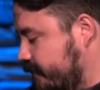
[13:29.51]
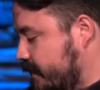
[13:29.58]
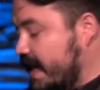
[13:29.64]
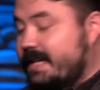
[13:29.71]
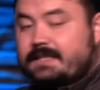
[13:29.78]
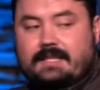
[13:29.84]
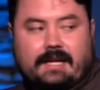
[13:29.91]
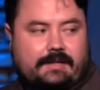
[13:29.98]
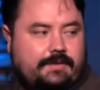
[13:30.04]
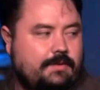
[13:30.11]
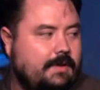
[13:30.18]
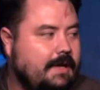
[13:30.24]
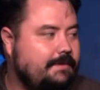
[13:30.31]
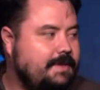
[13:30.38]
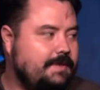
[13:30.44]
That's not
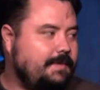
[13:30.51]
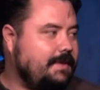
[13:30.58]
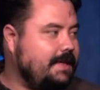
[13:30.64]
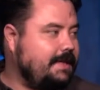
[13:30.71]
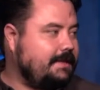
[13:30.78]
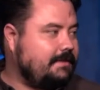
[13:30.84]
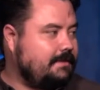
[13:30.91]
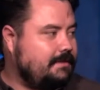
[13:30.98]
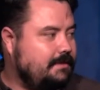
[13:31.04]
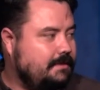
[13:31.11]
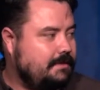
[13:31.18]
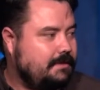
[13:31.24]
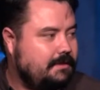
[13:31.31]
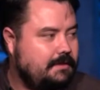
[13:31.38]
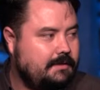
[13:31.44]
true. I'm just playing.
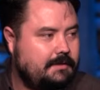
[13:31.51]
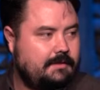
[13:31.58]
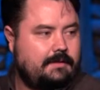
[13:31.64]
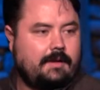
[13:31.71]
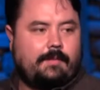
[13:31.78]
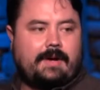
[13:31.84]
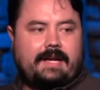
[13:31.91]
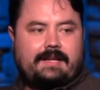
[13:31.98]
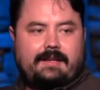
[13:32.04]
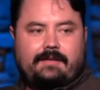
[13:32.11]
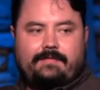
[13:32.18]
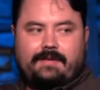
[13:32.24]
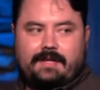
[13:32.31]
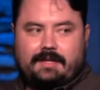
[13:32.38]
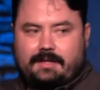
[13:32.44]
Nobody get
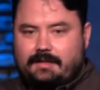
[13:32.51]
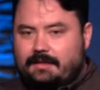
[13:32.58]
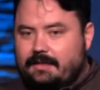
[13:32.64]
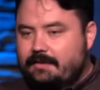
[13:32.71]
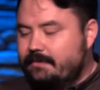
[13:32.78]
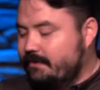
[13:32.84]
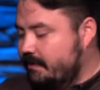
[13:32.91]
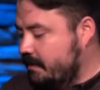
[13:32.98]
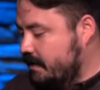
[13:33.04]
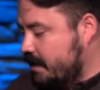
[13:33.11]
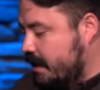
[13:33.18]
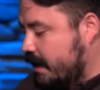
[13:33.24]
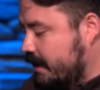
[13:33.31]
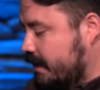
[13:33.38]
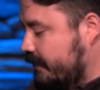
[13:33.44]
offended and leave.
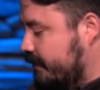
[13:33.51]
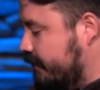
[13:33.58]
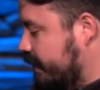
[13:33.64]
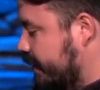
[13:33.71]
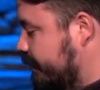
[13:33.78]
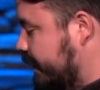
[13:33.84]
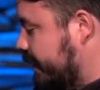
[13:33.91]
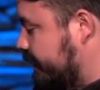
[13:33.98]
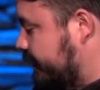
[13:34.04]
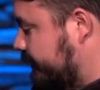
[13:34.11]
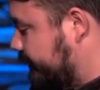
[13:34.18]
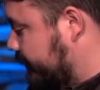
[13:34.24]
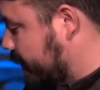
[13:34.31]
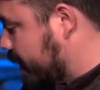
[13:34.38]
I love you very much.